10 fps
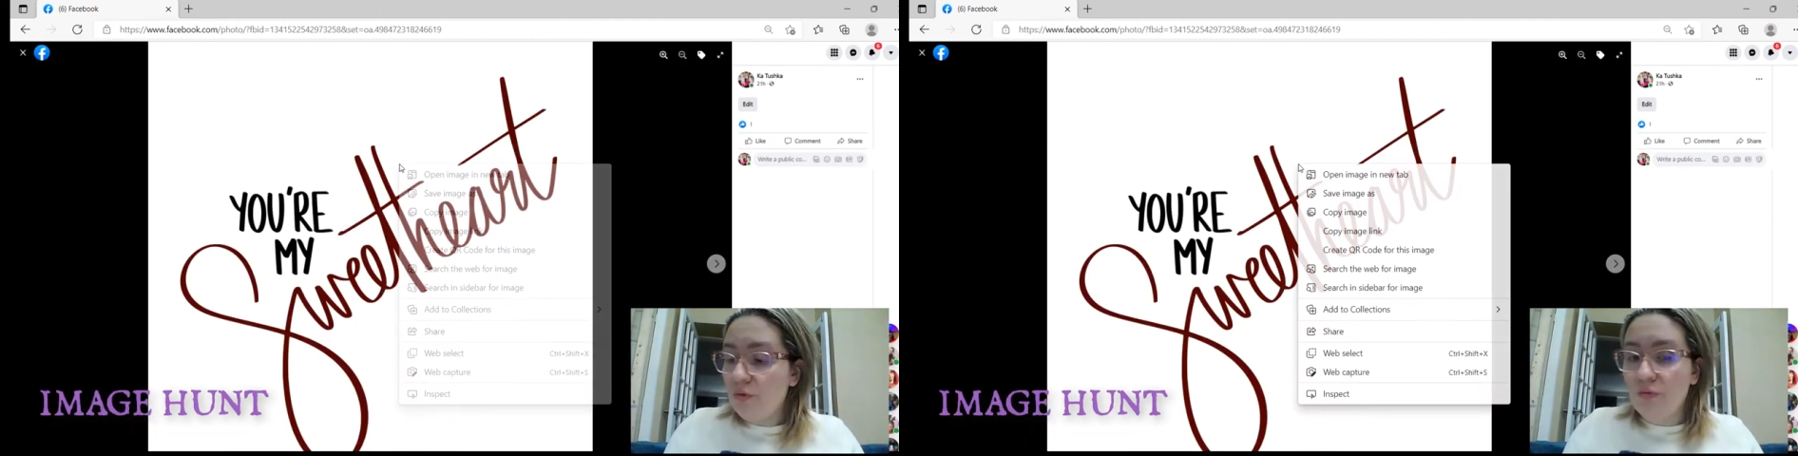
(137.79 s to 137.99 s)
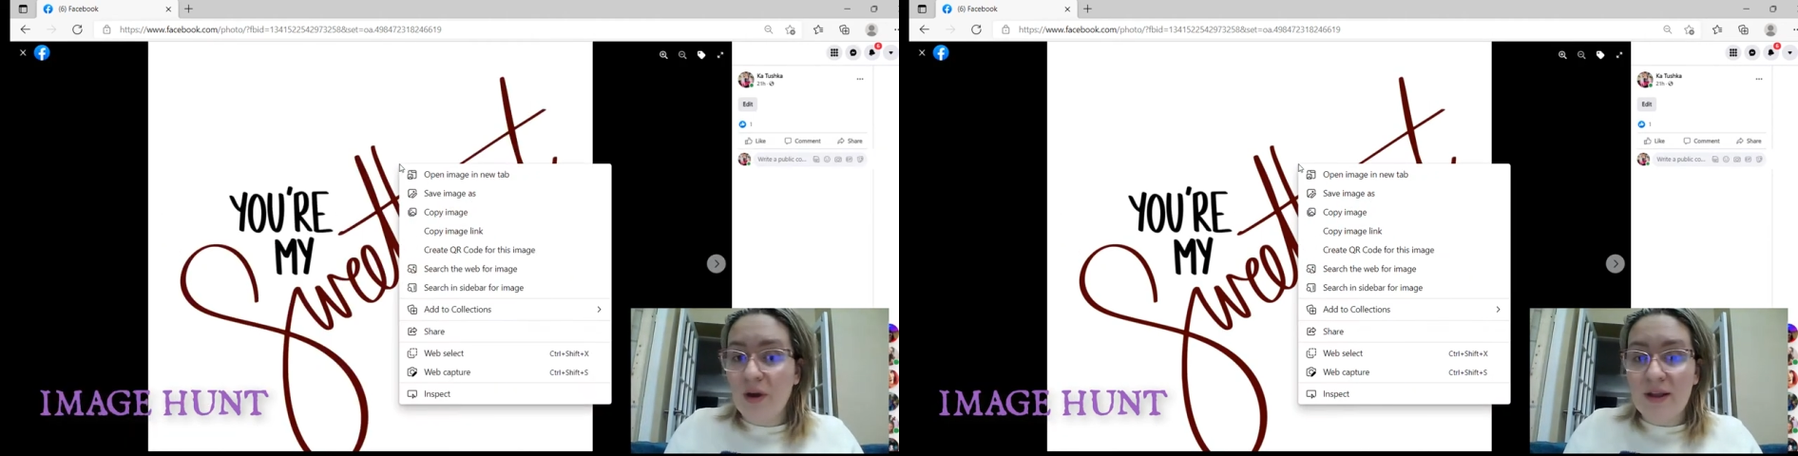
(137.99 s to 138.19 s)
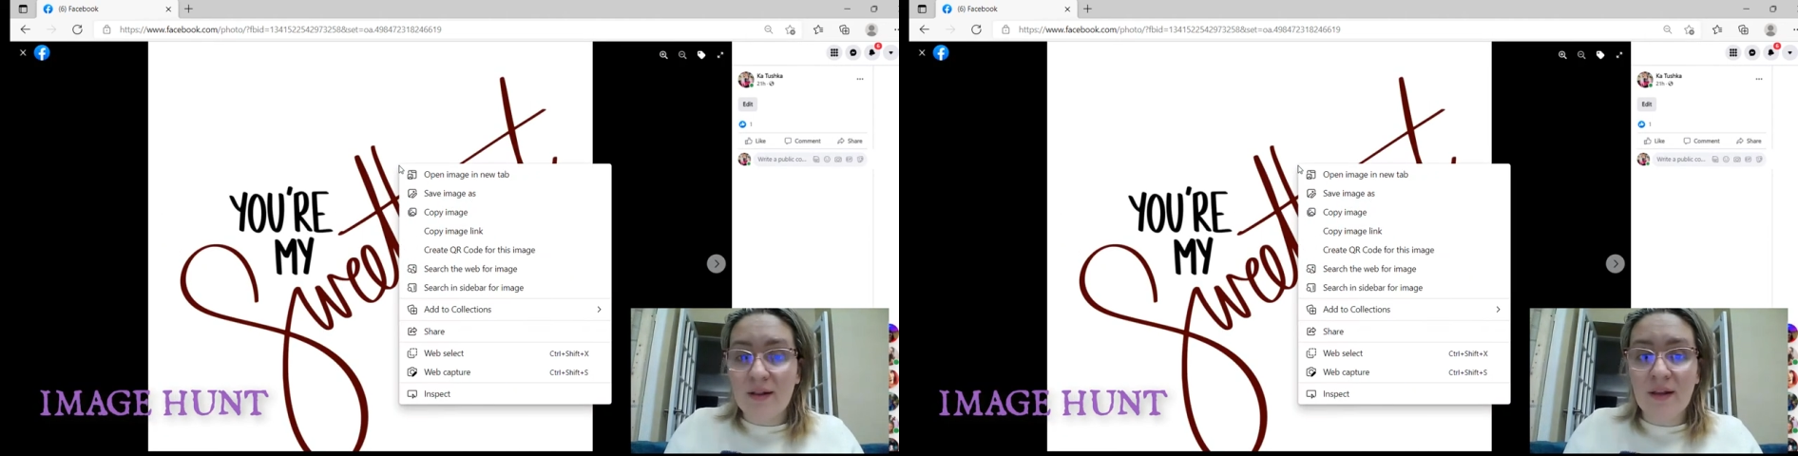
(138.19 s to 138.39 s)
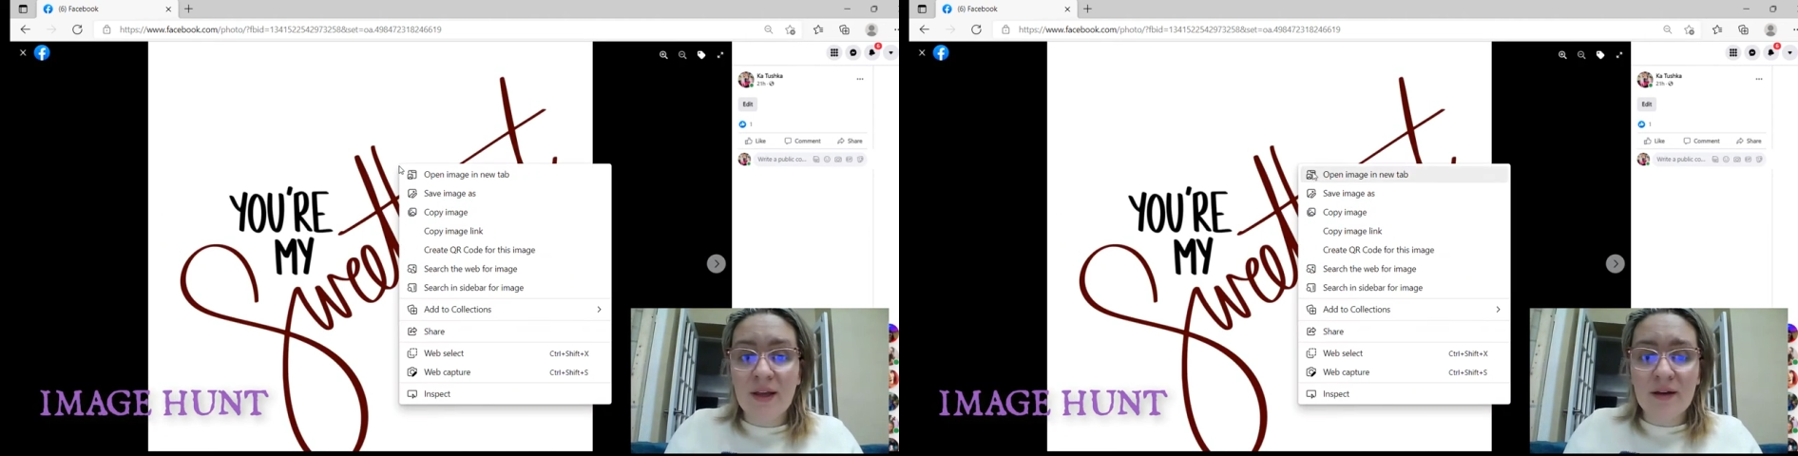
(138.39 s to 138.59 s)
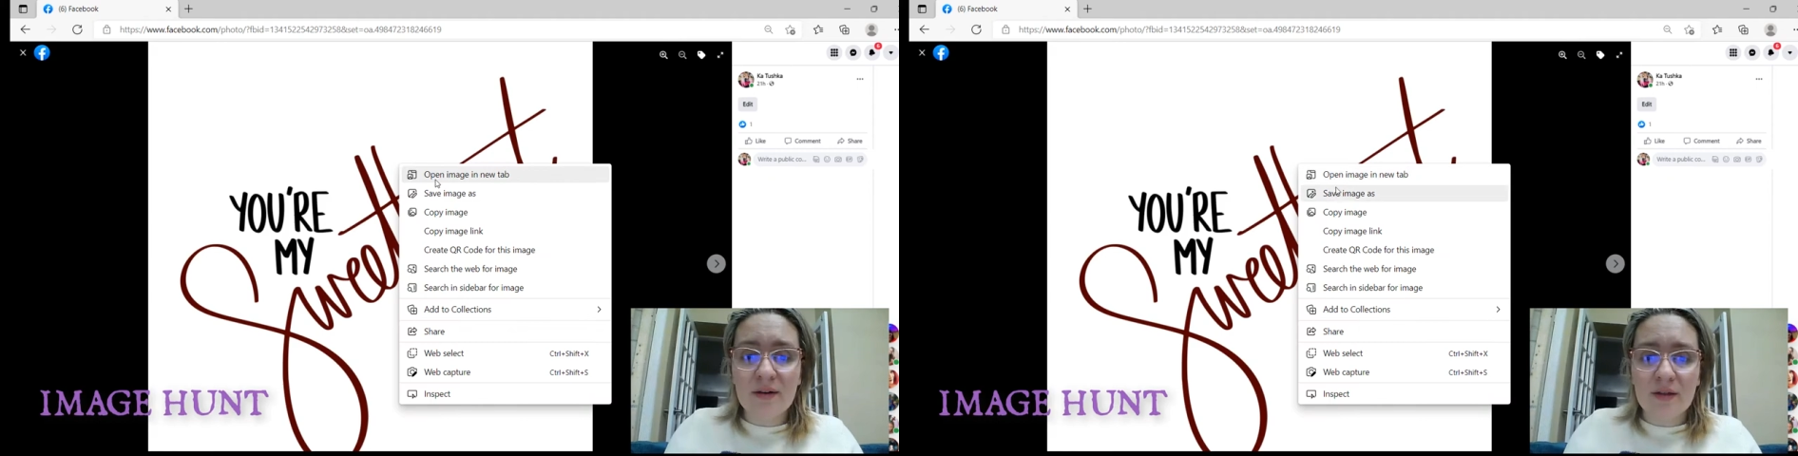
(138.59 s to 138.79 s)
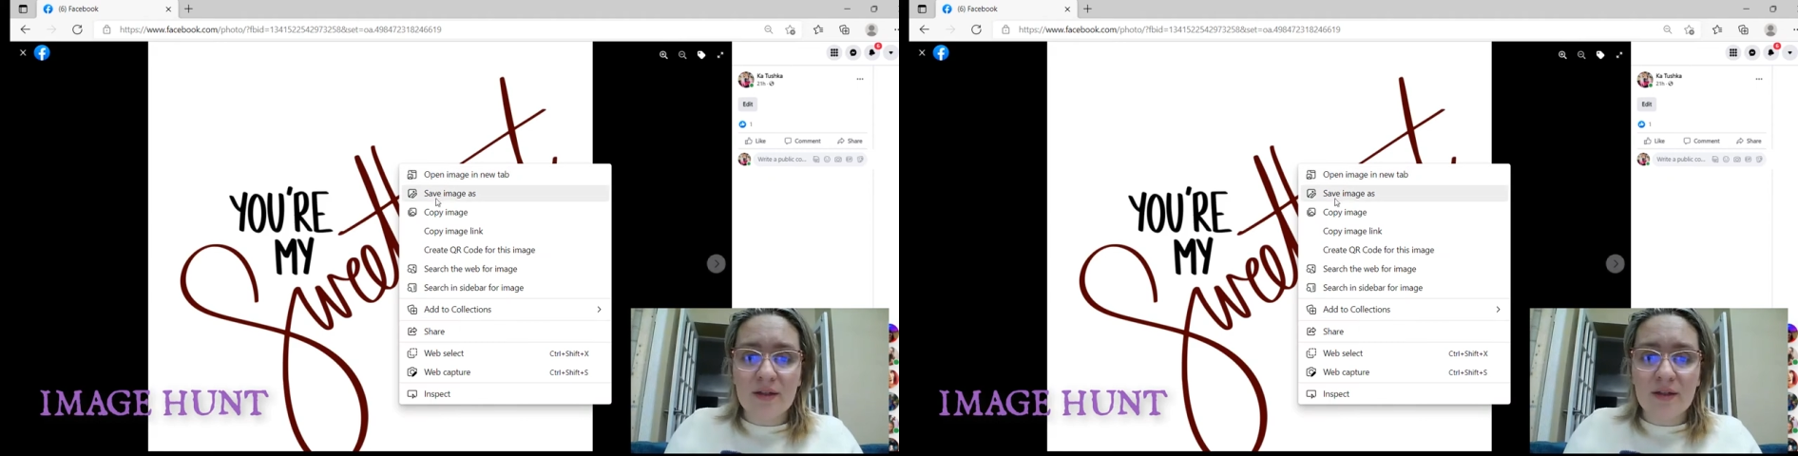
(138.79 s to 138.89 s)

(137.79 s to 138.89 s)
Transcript: right click,